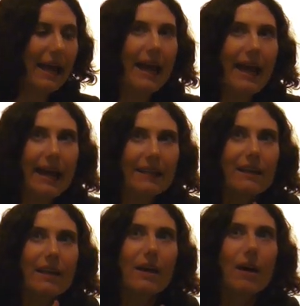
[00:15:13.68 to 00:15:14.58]
and
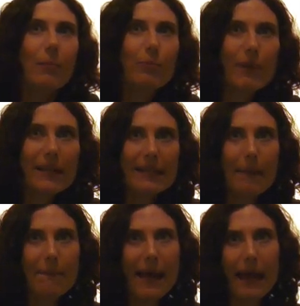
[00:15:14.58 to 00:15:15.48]
bring them
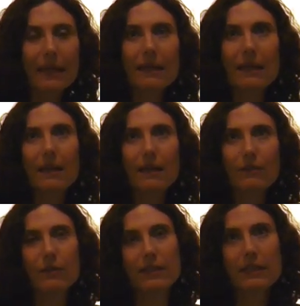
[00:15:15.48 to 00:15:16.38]
back
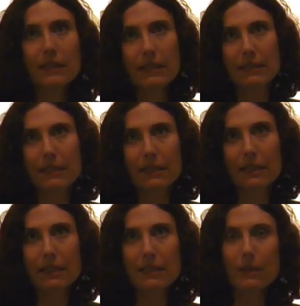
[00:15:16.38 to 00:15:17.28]
their dignity.
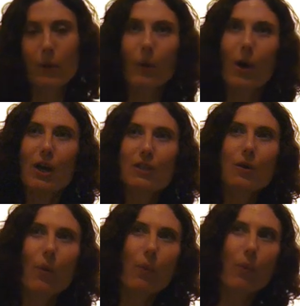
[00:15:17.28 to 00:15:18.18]
So
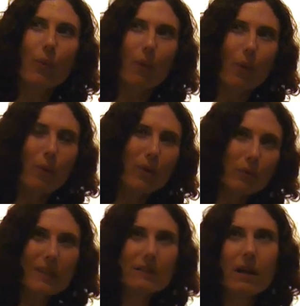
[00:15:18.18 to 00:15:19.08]
when
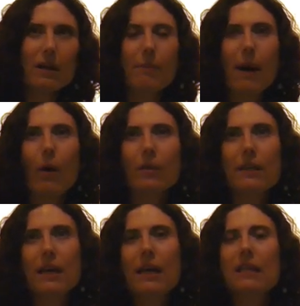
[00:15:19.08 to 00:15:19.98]
we talk about
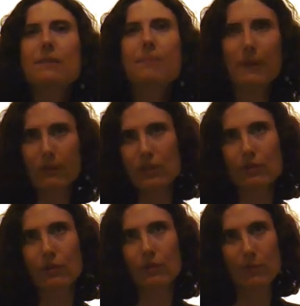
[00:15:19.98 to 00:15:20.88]

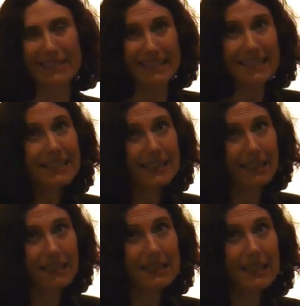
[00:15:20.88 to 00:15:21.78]
spiritual
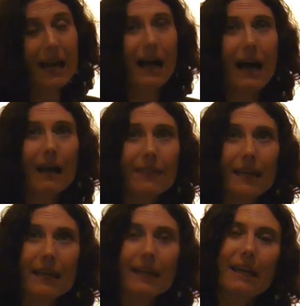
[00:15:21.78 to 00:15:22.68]
resistance, I
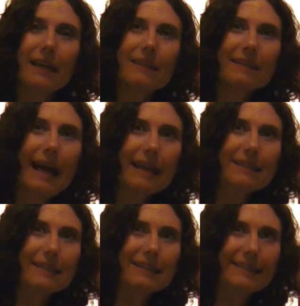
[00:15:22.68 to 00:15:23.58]
think that
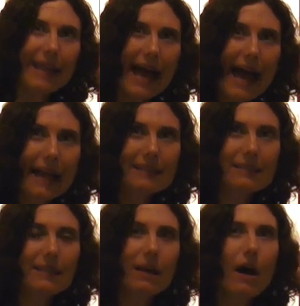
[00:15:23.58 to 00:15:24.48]
the act
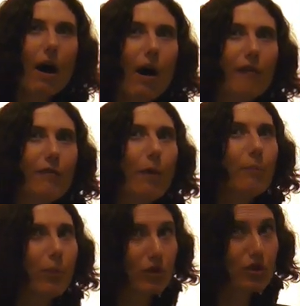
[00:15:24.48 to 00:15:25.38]
of
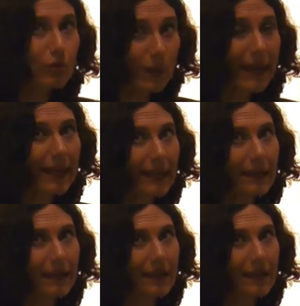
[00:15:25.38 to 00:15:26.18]
portraying